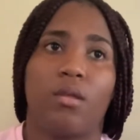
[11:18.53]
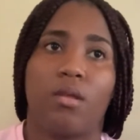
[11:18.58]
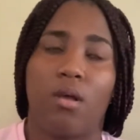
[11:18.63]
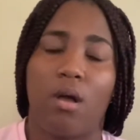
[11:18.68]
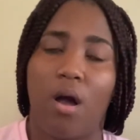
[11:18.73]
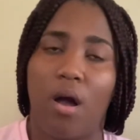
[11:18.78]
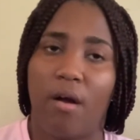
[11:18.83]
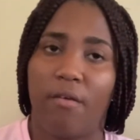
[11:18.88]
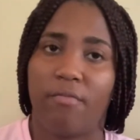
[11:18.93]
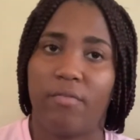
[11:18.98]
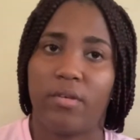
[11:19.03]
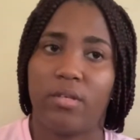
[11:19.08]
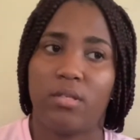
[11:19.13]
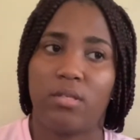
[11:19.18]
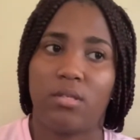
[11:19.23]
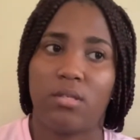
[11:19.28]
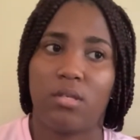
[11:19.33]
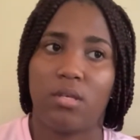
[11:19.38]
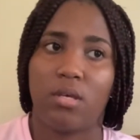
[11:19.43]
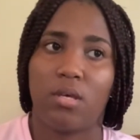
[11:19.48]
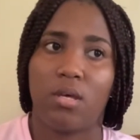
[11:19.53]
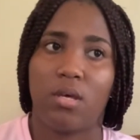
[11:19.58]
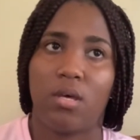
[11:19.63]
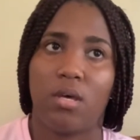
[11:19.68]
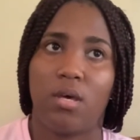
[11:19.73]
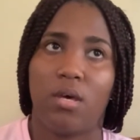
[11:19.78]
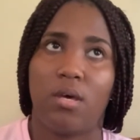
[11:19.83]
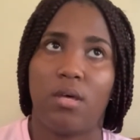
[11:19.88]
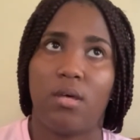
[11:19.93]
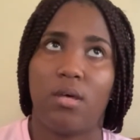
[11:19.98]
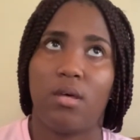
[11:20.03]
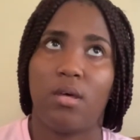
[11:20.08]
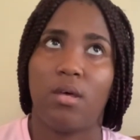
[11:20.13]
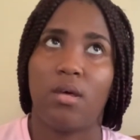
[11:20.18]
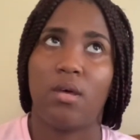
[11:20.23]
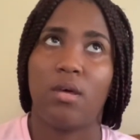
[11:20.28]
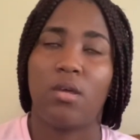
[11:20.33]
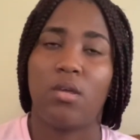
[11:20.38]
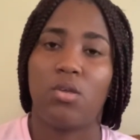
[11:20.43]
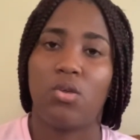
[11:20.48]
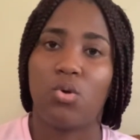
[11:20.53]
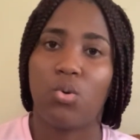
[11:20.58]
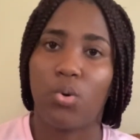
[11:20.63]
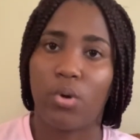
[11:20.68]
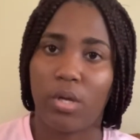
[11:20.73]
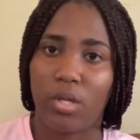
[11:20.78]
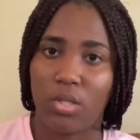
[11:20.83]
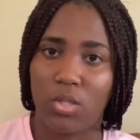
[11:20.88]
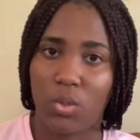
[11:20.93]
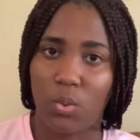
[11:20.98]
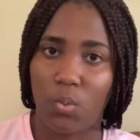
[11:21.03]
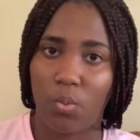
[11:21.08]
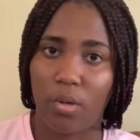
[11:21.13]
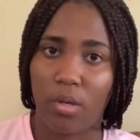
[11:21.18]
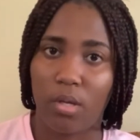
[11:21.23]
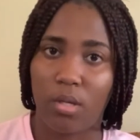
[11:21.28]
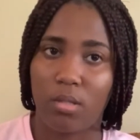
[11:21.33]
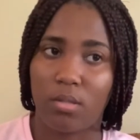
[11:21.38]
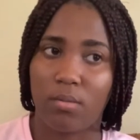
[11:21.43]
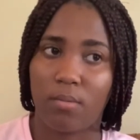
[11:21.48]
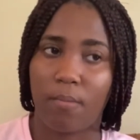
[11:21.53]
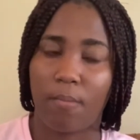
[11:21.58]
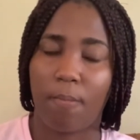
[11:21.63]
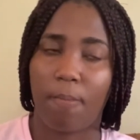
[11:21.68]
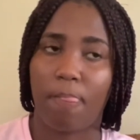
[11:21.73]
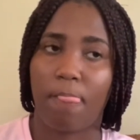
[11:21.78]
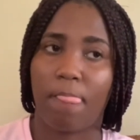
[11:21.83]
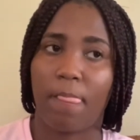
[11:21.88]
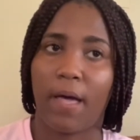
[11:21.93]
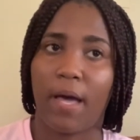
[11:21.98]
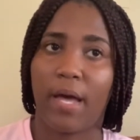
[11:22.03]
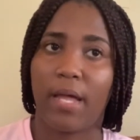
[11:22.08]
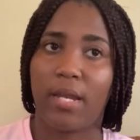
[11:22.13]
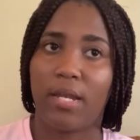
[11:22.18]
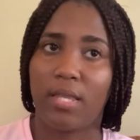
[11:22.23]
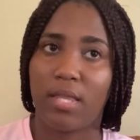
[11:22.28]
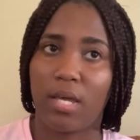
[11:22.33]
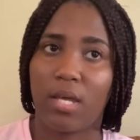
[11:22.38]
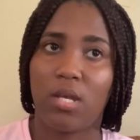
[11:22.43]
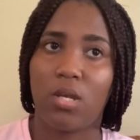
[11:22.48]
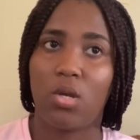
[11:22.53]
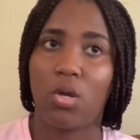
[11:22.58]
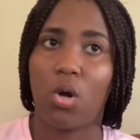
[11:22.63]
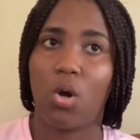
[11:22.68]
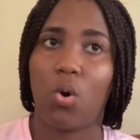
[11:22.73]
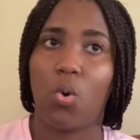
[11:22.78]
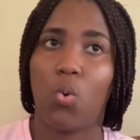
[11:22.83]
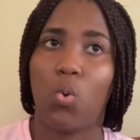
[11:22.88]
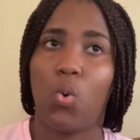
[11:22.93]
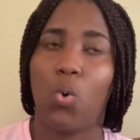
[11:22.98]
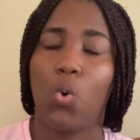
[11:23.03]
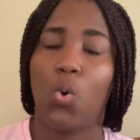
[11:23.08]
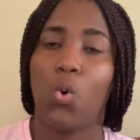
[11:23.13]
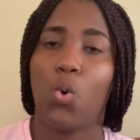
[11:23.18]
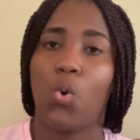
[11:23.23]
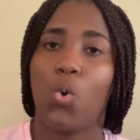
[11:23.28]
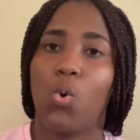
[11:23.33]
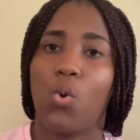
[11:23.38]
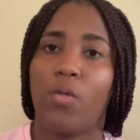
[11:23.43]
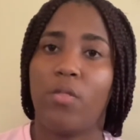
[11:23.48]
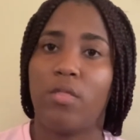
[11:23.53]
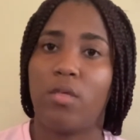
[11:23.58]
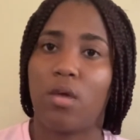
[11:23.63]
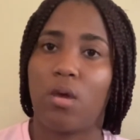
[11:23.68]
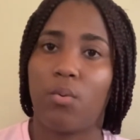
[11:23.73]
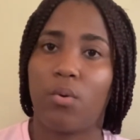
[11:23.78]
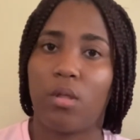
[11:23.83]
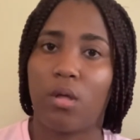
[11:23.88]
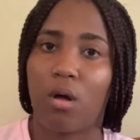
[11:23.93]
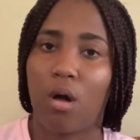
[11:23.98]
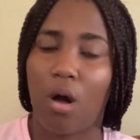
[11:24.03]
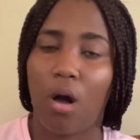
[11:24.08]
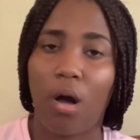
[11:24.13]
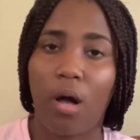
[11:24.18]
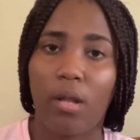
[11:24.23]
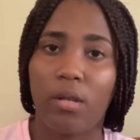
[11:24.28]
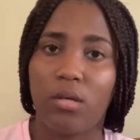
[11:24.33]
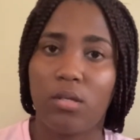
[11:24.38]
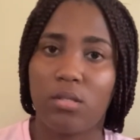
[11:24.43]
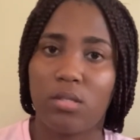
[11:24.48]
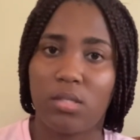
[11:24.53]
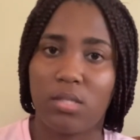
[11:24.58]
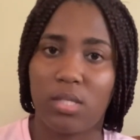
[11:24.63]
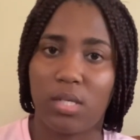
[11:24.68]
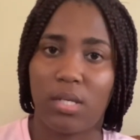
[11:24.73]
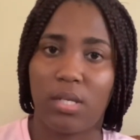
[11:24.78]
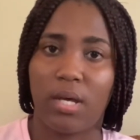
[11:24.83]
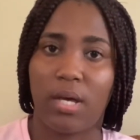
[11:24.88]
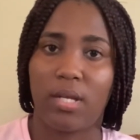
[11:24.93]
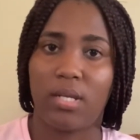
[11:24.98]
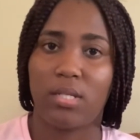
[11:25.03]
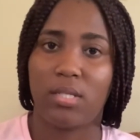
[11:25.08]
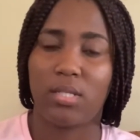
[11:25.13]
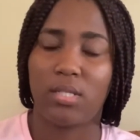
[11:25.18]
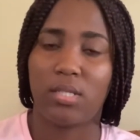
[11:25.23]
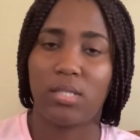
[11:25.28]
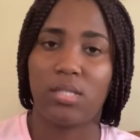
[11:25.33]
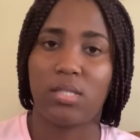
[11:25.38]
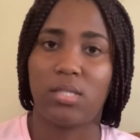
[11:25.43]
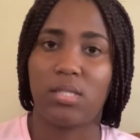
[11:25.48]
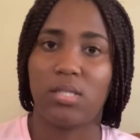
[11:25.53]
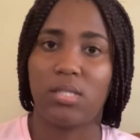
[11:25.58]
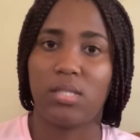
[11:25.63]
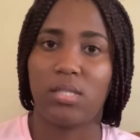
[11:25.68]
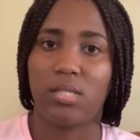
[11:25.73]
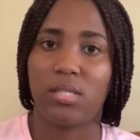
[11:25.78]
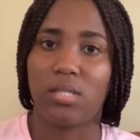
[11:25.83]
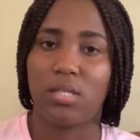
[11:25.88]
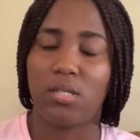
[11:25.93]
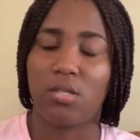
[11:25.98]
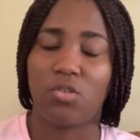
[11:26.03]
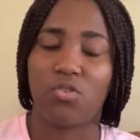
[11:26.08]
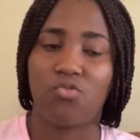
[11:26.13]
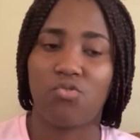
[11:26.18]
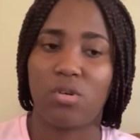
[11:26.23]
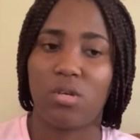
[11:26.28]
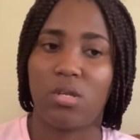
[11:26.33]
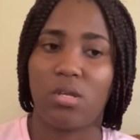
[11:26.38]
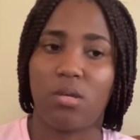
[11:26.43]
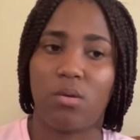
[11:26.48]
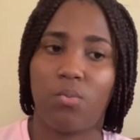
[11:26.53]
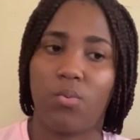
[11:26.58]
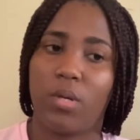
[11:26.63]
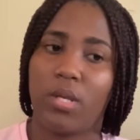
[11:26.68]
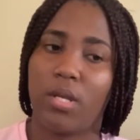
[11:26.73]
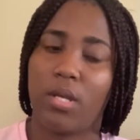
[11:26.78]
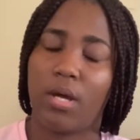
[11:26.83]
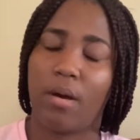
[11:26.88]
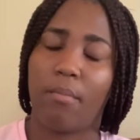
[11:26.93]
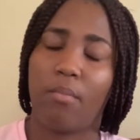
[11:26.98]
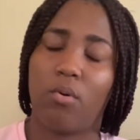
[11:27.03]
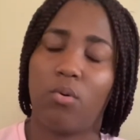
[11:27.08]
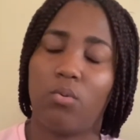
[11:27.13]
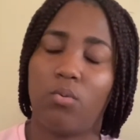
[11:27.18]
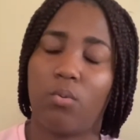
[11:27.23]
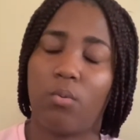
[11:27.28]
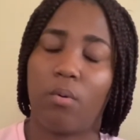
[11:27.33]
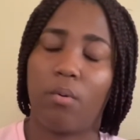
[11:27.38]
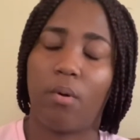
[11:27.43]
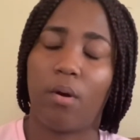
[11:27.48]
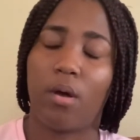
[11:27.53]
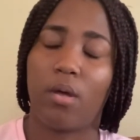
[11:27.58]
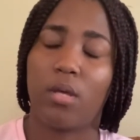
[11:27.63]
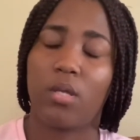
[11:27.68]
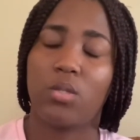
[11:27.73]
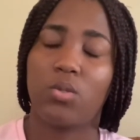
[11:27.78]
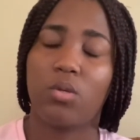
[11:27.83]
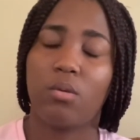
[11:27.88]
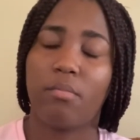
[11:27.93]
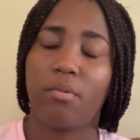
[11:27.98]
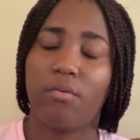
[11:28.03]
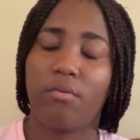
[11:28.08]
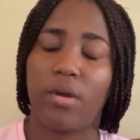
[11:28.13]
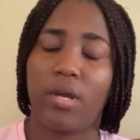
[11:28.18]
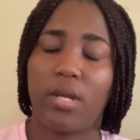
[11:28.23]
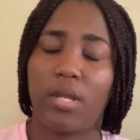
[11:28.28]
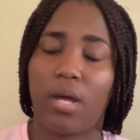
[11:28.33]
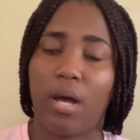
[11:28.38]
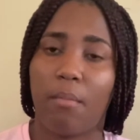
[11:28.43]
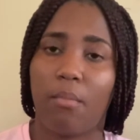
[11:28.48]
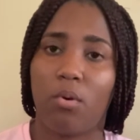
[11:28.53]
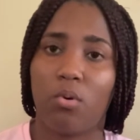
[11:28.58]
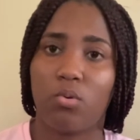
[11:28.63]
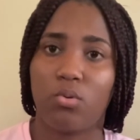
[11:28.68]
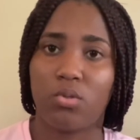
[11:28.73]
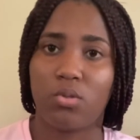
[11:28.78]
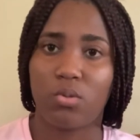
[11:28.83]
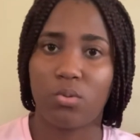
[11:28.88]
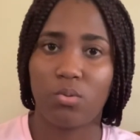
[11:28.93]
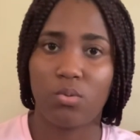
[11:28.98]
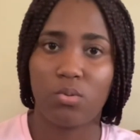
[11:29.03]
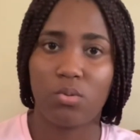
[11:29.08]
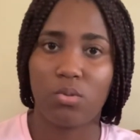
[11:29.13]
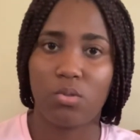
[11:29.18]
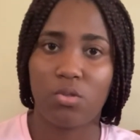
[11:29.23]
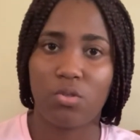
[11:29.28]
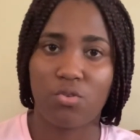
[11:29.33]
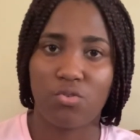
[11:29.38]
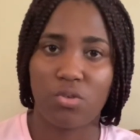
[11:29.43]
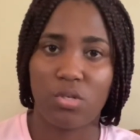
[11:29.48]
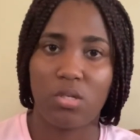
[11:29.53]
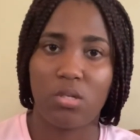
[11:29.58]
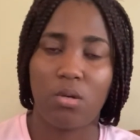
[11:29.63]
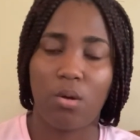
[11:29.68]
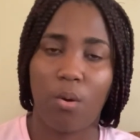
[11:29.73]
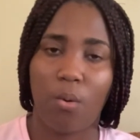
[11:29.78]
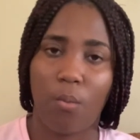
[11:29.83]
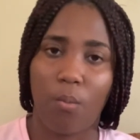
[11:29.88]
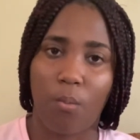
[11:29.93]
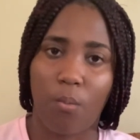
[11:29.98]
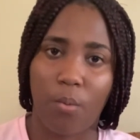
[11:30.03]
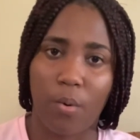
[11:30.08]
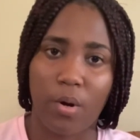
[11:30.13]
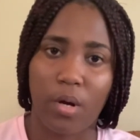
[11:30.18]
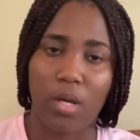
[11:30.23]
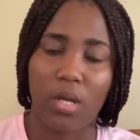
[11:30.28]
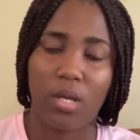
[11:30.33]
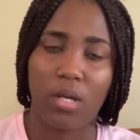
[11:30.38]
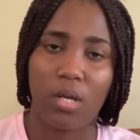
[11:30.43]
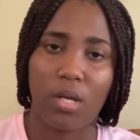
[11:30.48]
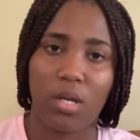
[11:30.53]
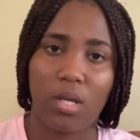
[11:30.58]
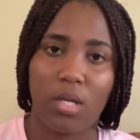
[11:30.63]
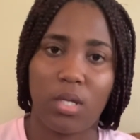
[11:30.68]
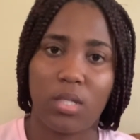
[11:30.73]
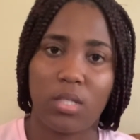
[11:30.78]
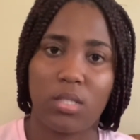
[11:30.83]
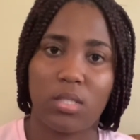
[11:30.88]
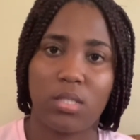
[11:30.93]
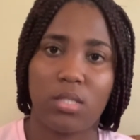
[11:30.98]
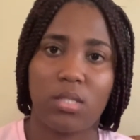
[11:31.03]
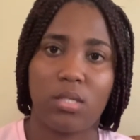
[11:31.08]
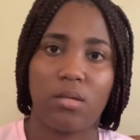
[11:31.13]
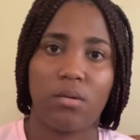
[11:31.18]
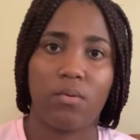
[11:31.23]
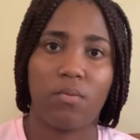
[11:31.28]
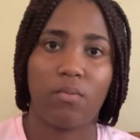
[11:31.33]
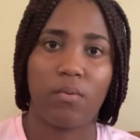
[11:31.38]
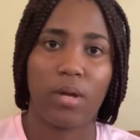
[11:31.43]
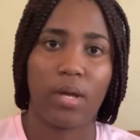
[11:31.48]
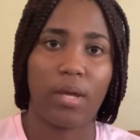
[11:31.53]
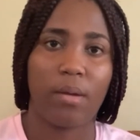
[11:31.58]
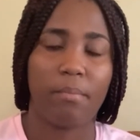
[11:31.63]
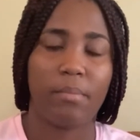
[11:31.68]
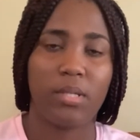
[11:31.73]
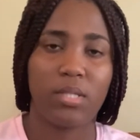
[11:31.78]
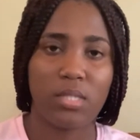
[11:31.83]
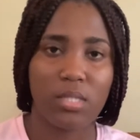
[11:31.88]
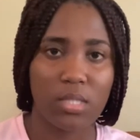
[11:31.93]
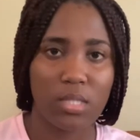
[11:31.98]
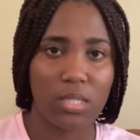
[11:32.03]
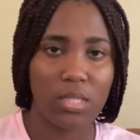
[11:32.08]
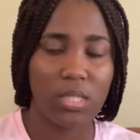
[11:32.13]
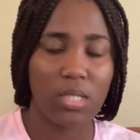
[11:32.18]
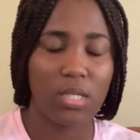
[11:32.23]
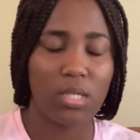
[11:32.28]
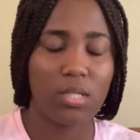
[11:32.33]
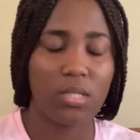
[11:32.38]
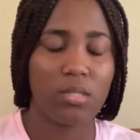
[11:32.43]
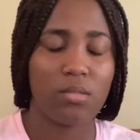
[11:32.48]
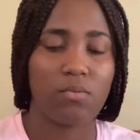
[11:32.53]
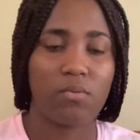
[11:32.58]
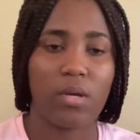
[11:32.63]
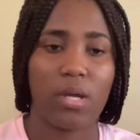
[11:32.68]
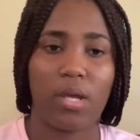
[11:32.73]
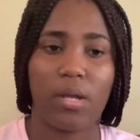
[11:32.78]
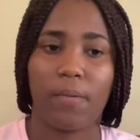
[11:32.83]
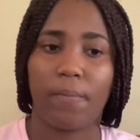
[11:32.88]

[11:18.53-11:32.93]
office, you're going to wait, and then now they will call you to say that the TCC is ready within about, it will be ready about 2 to 3 working days, right? Business days, right?